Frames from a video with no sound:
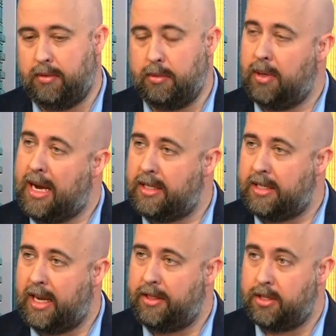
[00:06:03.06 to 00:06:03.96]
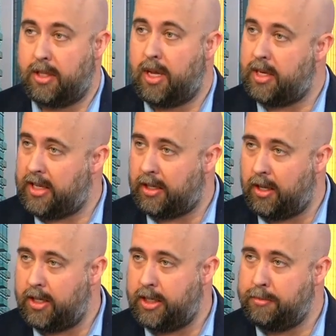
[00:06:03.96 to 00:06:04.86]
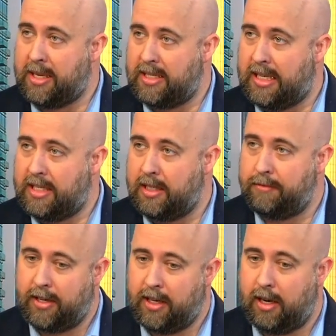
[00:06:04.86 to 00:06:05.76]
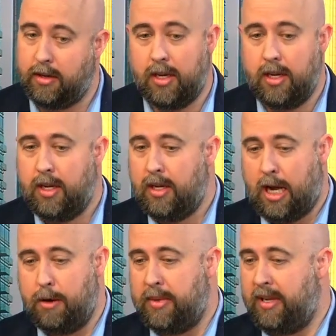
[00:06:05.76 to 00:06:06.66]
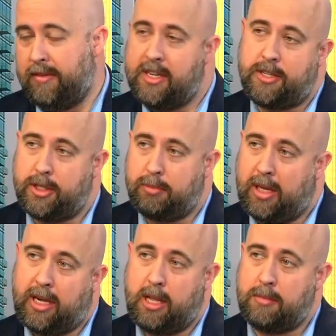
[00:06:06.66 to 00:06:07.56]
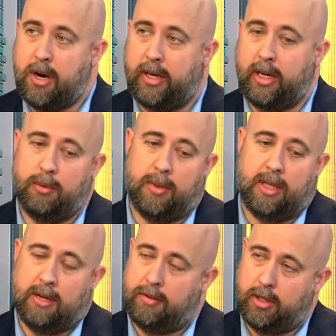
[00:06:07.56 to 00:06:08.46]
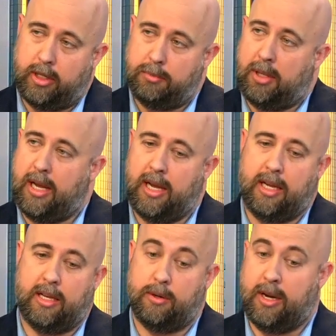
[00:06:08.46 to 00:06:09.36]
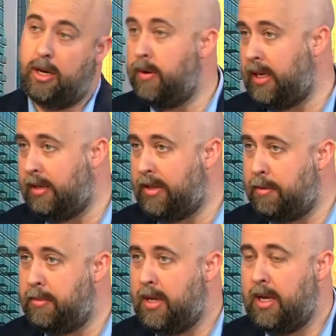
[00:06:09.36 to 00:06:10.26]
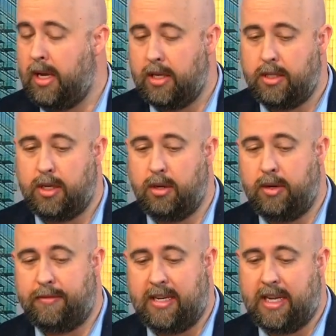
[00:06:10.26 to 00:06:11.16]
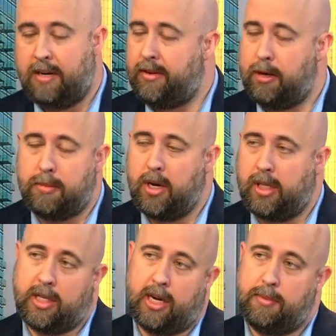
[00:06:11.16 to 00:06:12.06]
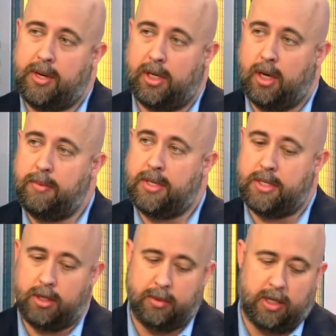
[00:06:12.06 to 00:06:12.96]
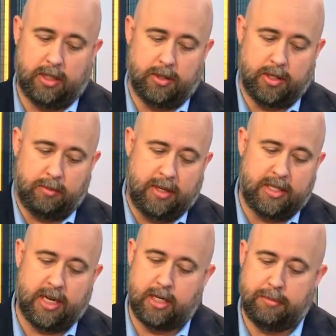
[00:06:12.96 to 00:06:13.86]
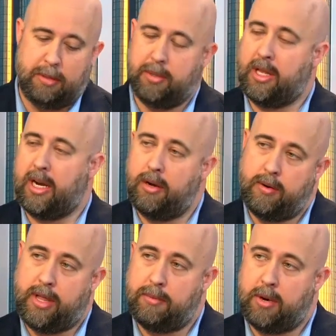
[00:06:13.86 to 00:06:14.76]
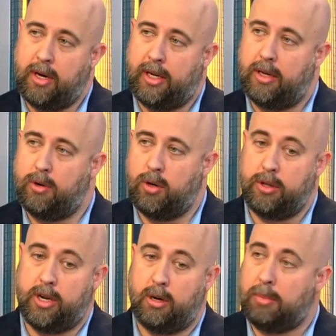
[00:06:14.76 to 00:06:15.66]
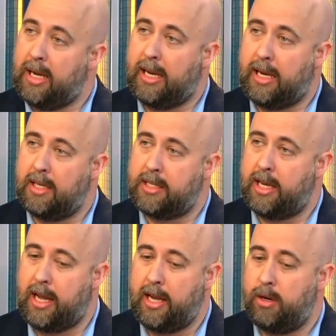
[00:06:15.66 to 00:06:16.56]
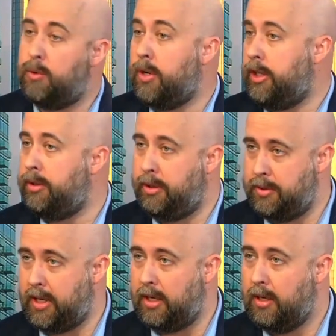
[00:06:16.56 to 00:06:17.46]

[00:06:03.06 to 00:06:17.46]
where we're at today, there's a lot of technology that makes it easy to figure out how many investors are playing in that market, at what level are they playing, and do I know any of them? And so if I identify a market that I want to go into, what I'll do is I'll reach out to people that I know in that market or that are playing in it and say, hey, who are you using?